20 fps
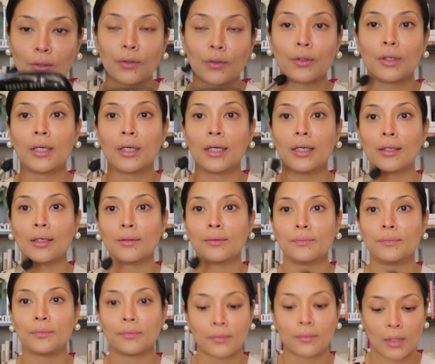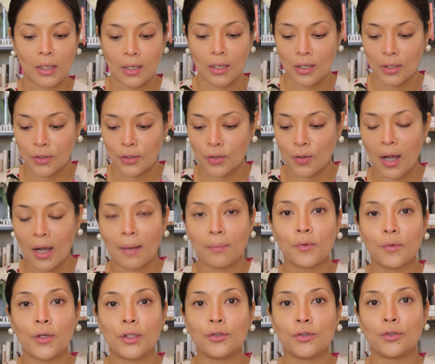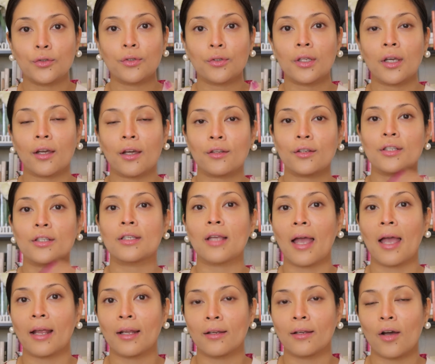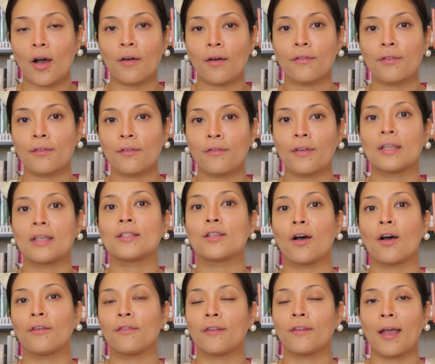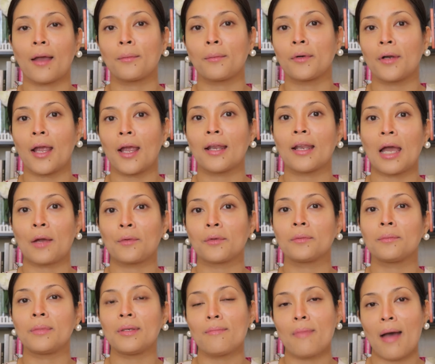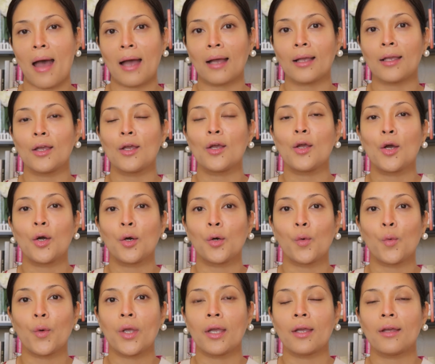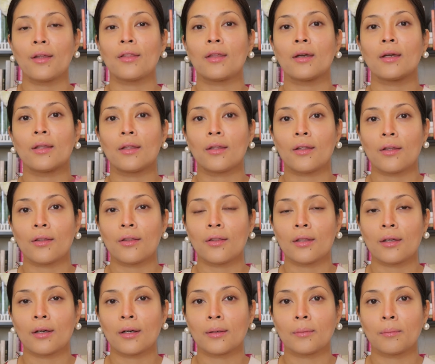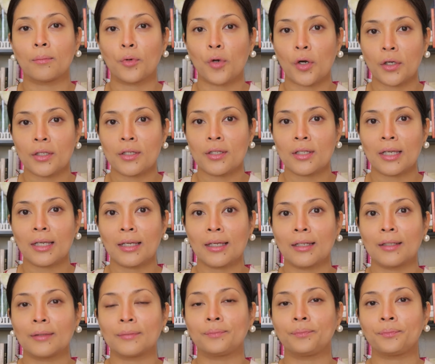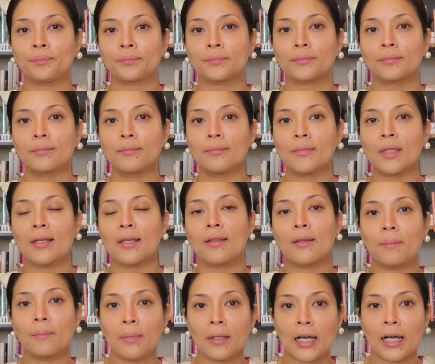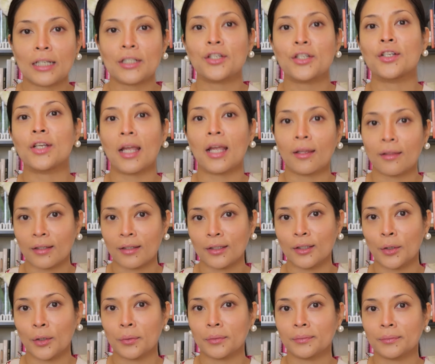Okay. So I'm going to do the other side of the face off camera, and I will be back with the bronzing, the blush, and the glow.